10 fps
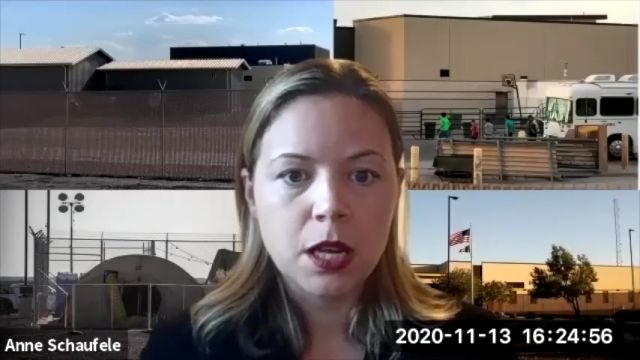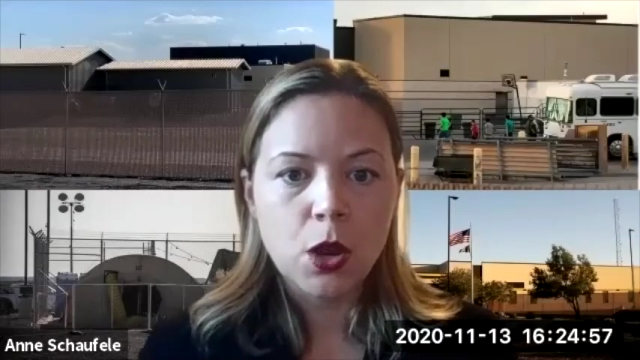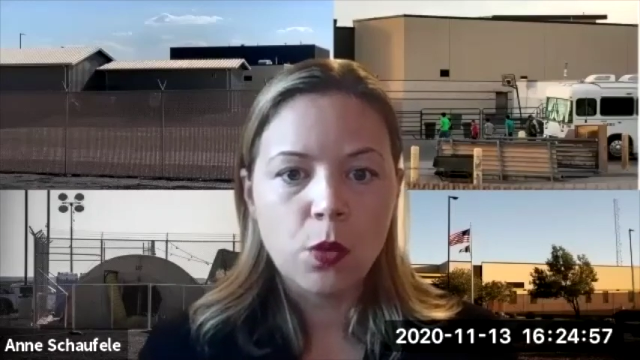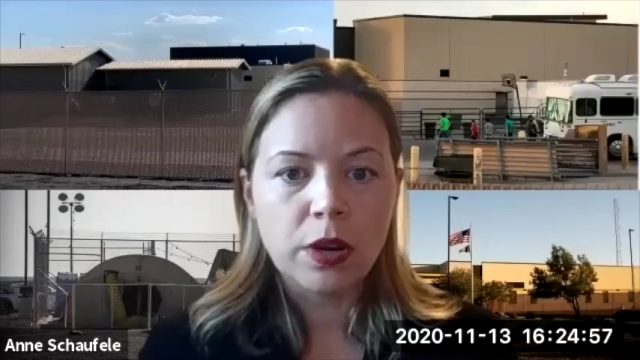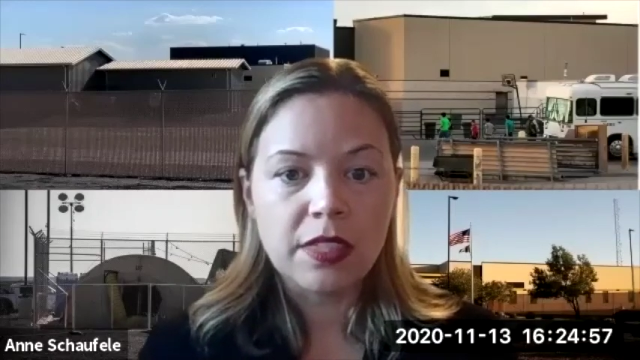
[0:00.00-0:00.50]

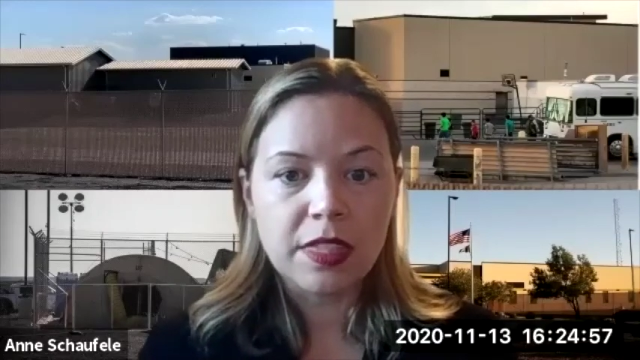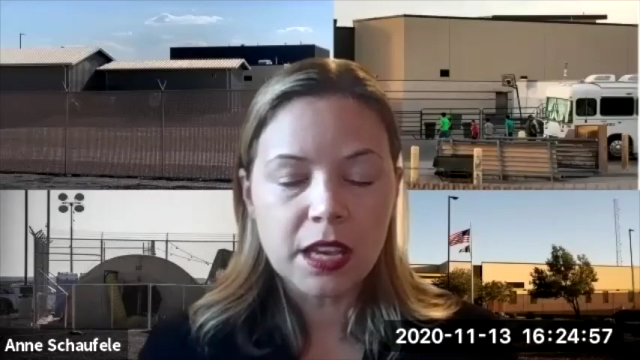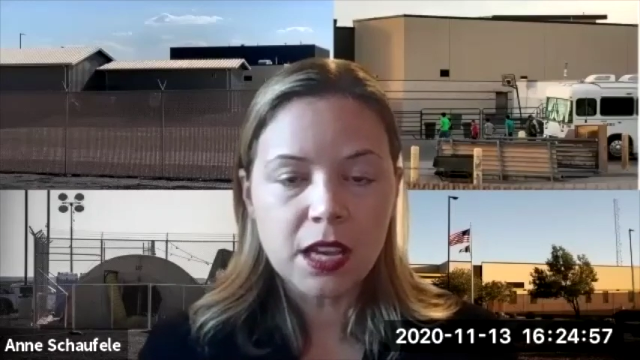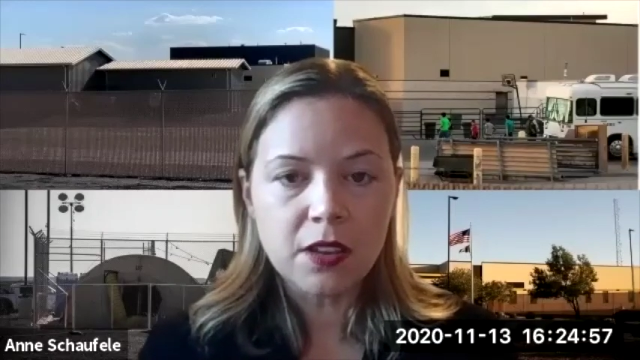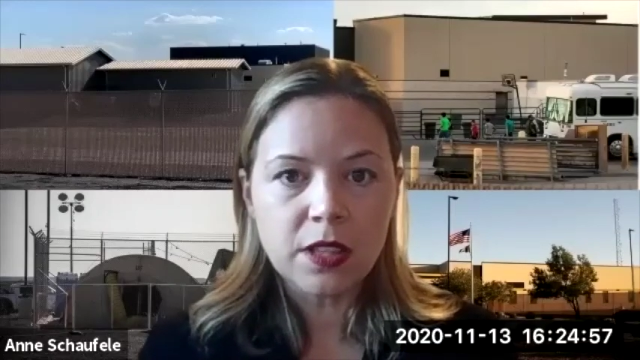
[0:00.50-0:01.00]
When I
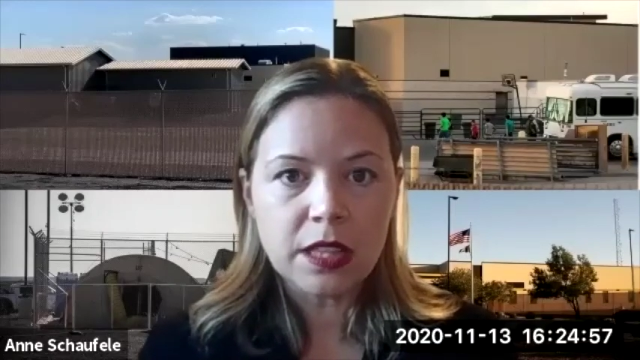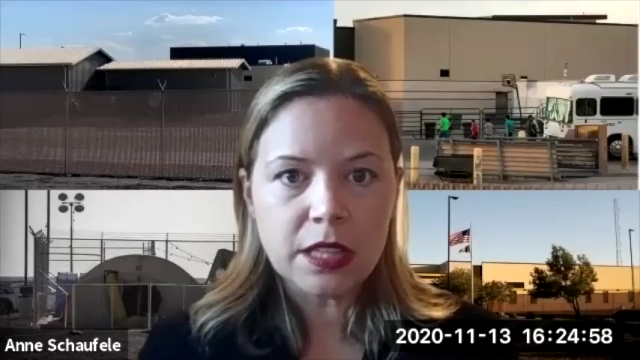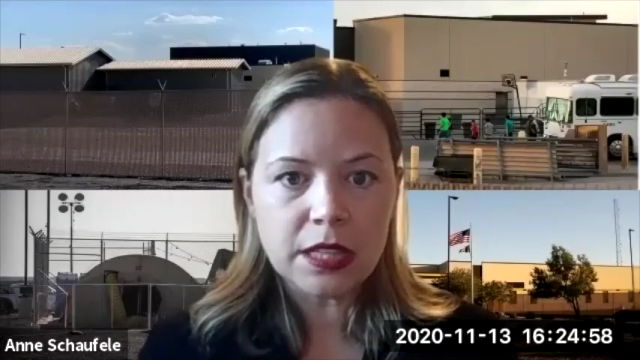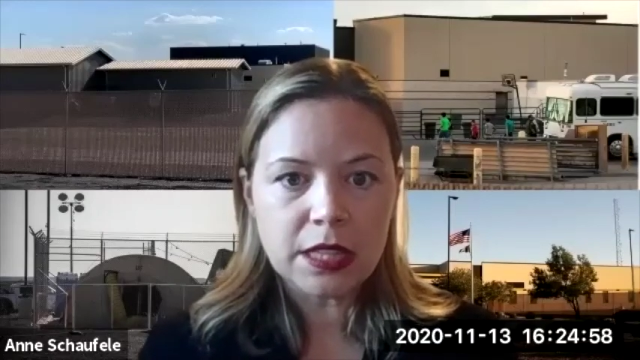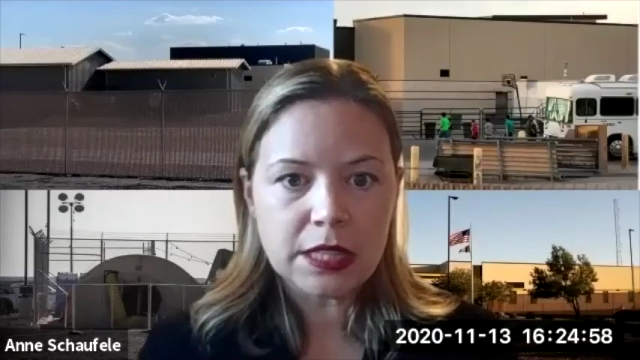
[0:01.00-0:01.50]
think of the
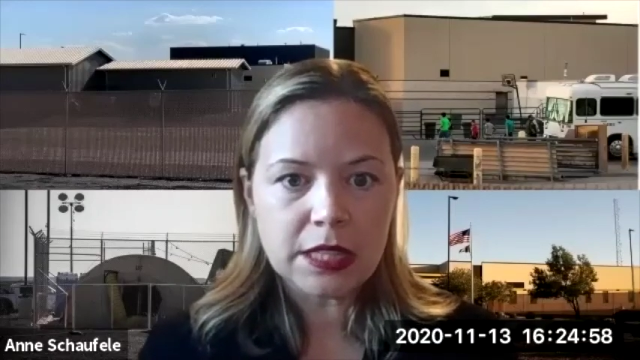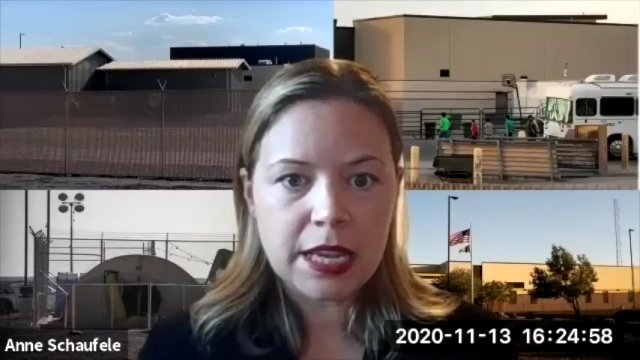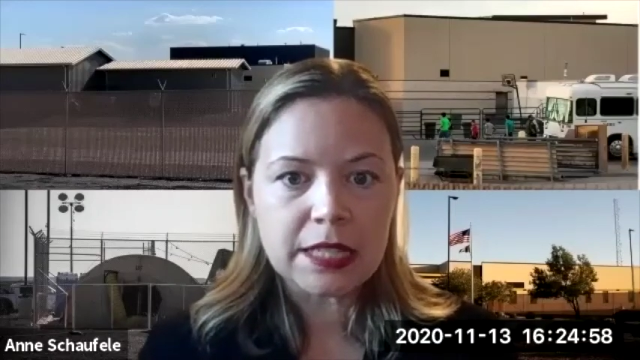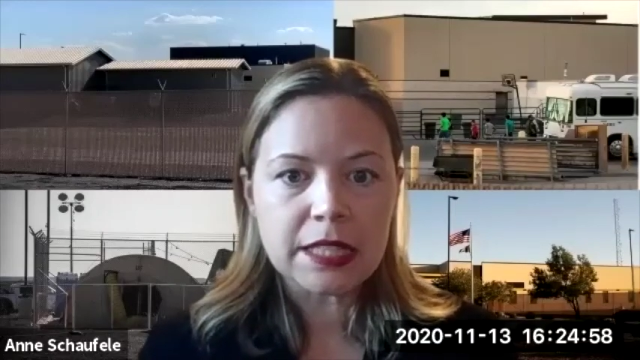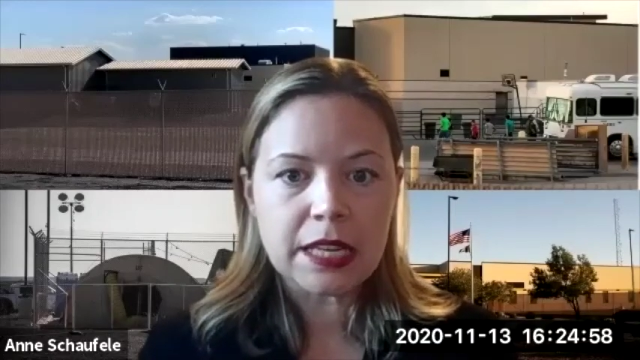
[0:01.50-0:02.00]

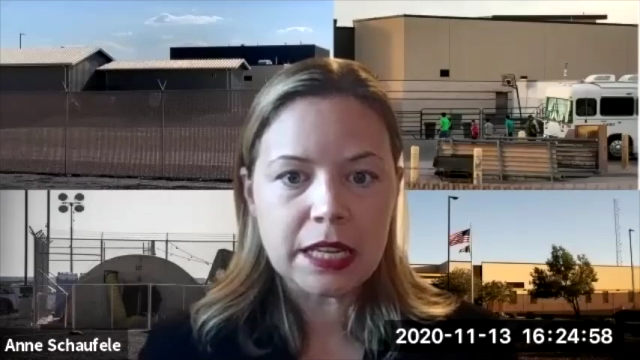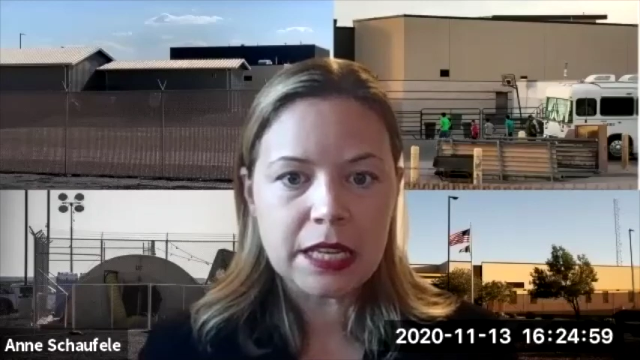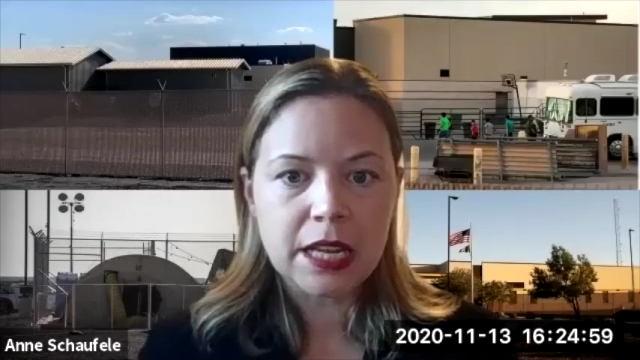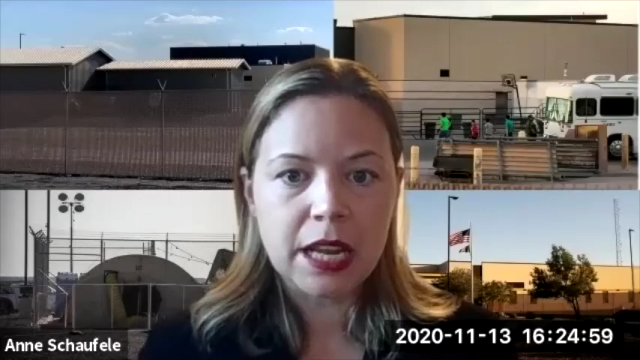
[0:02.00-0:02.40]
days that E and I